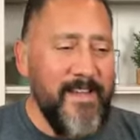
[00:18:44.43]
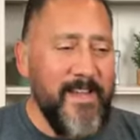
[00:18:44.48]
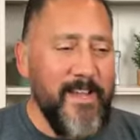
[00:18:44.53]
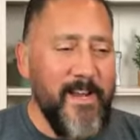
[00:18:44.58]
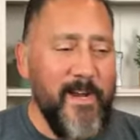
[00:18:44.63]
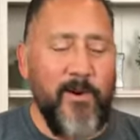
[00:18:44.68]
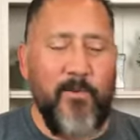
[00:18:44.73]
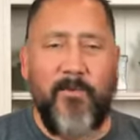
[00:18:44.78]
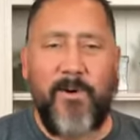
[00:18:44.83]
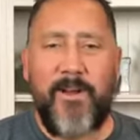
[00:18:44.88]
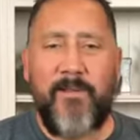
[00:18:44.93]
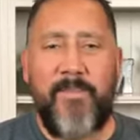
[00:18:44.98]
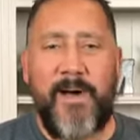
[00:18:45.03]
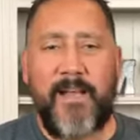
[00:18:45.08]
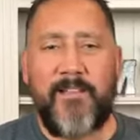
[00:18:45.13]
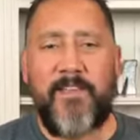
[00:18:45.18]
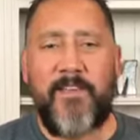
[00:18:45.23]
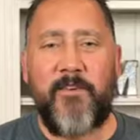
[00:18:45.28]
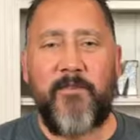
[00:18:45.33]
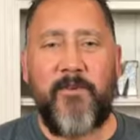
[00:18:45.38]
You know, what
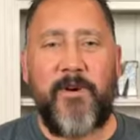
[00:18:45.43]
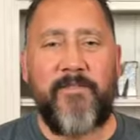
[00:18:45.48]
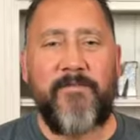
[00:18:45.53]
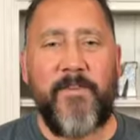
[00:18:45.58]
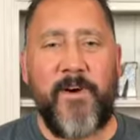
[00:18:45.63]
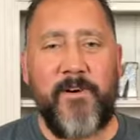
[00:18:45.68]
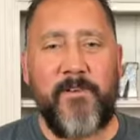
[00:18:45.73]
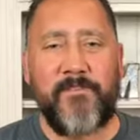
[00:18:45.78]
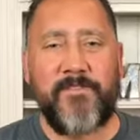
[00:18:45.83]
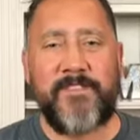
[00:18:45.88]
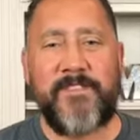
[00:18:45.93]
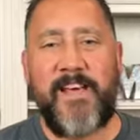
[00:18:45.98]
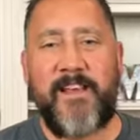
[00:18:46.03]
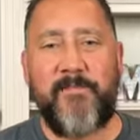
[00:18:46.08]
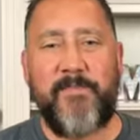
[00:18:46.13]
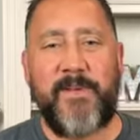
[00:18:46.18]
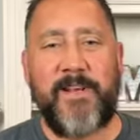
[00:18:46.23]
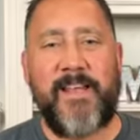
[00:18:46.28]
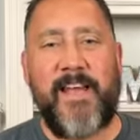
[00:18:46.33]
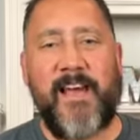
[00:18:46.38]
about the UFOs that
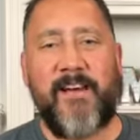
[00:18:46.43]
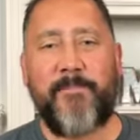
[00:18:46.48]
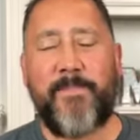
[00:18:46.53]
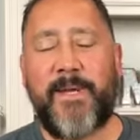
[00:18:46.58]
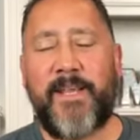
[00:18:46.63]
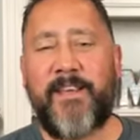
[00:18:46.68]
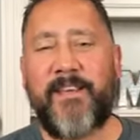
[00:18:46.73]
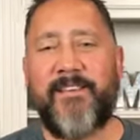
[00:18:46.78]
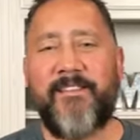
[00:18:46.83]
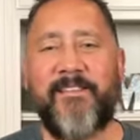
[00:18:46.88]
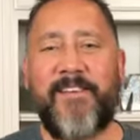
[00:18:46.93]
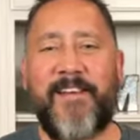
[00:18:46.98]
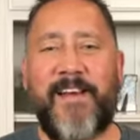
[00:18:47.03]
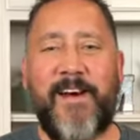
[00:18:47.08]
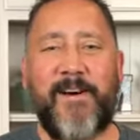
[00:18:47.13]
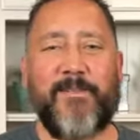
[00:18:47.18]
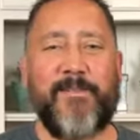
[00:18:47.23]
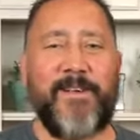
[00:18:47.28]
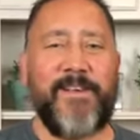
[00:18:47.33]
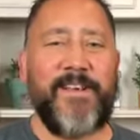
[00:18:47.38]
have been happening out?